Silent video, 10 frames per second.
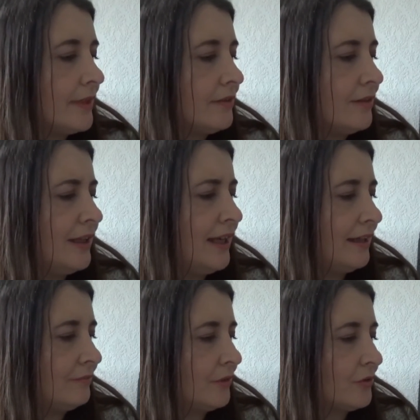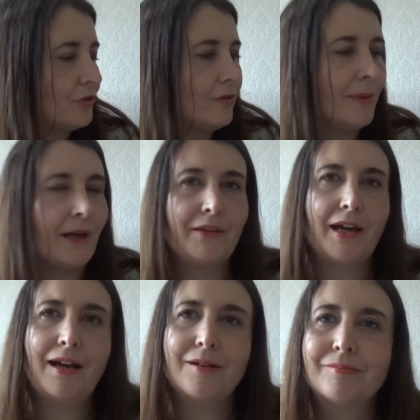So yeah, not sure about
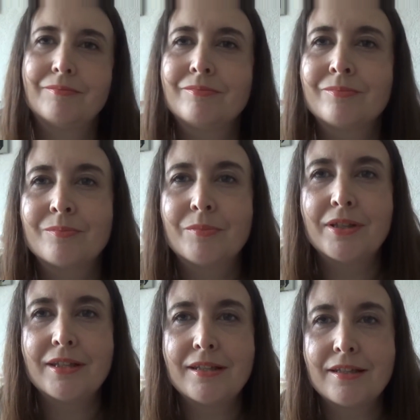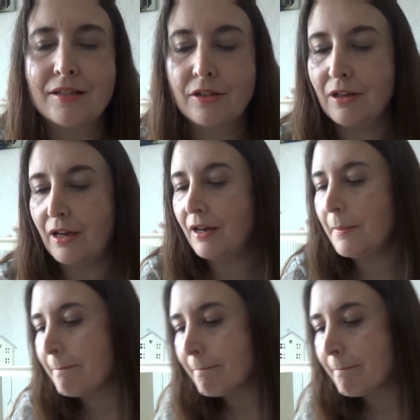that. But this is the colour.